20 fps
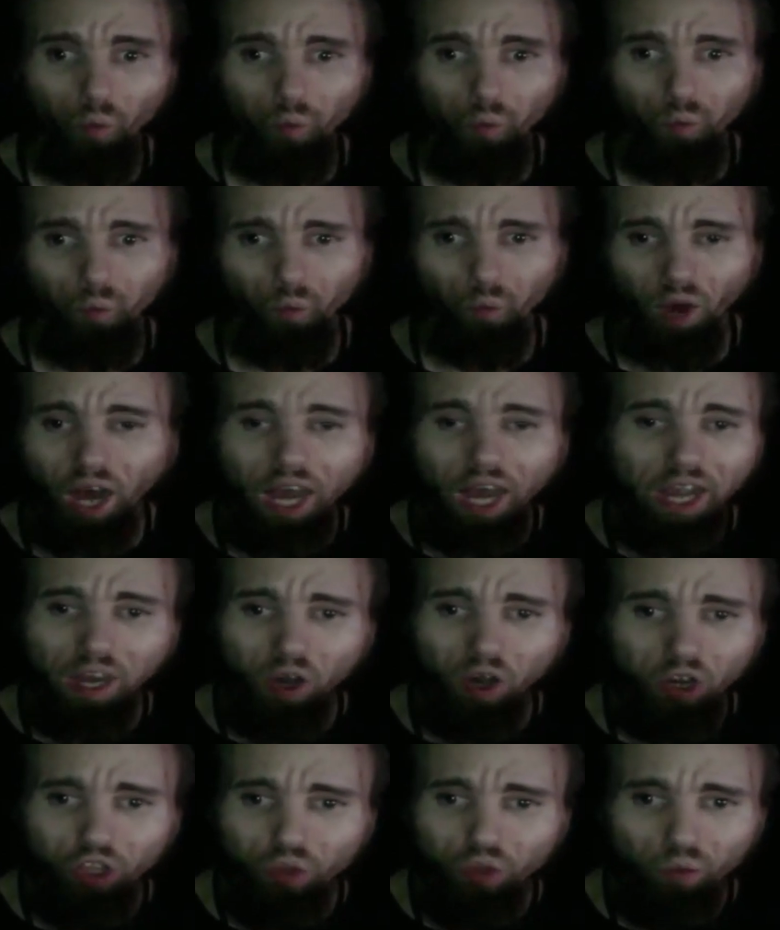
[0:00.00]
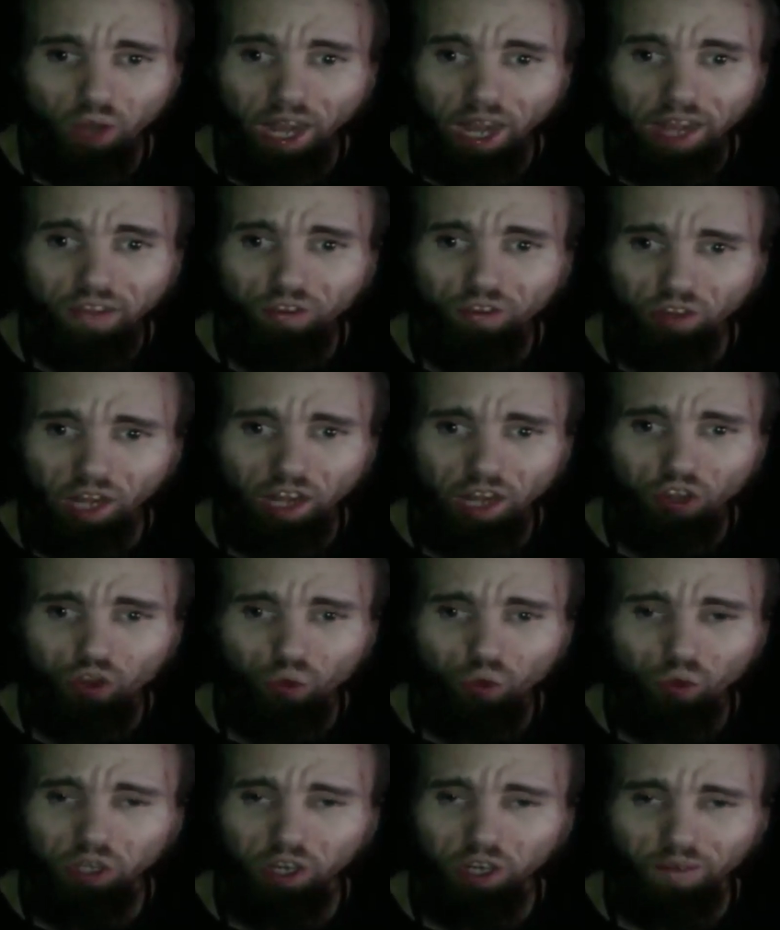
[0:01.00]
Why are you guys not
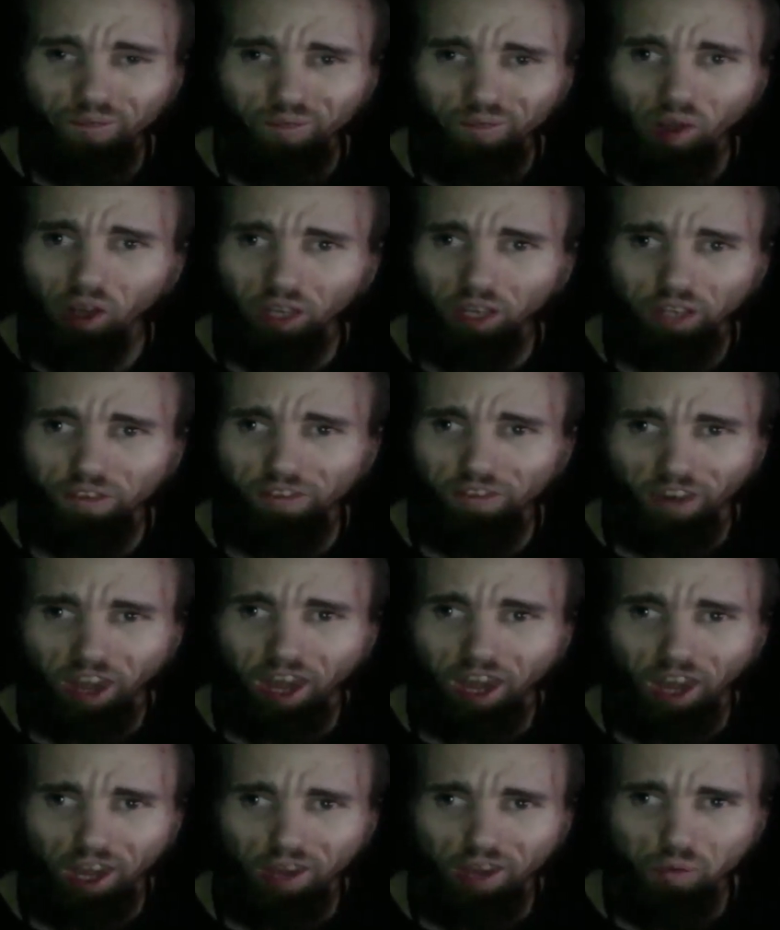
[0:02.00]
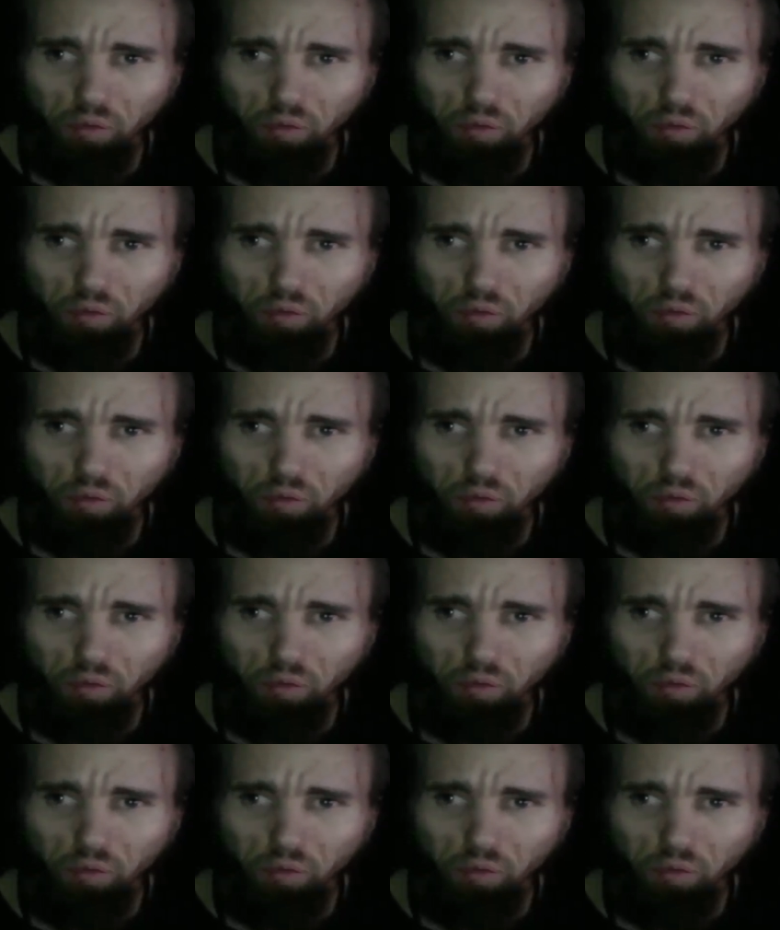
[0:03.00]
doing your fucking job?